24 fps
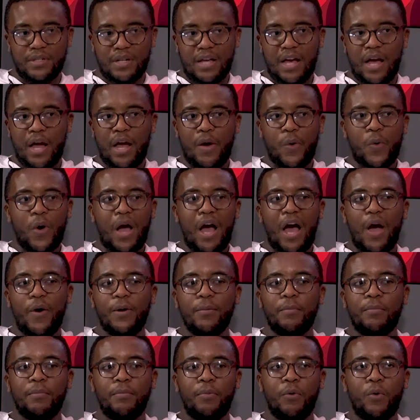How
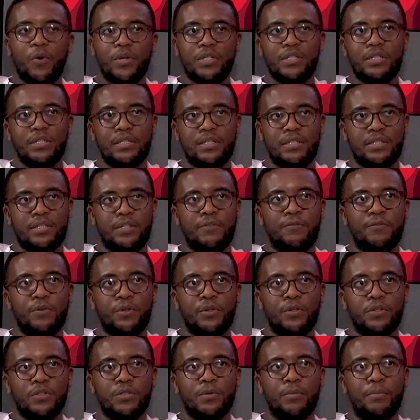important is it for
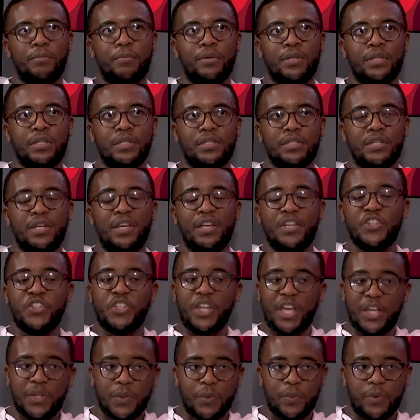you to build
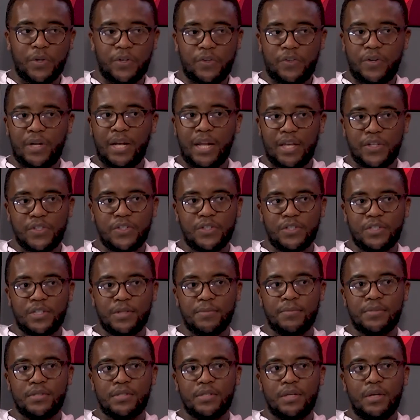genuine
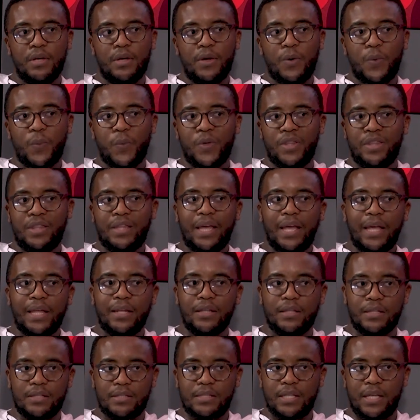relationships
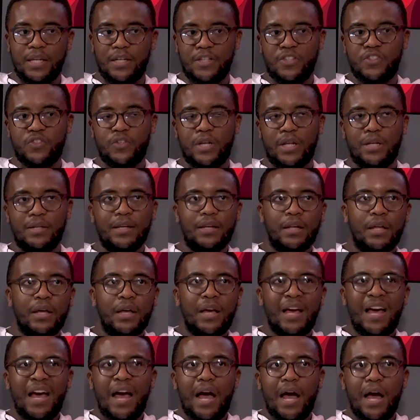within this industry, and
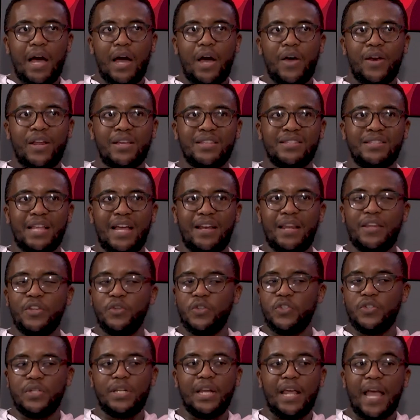how does that
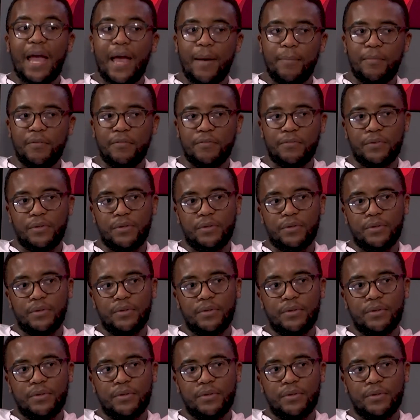usually happen for you?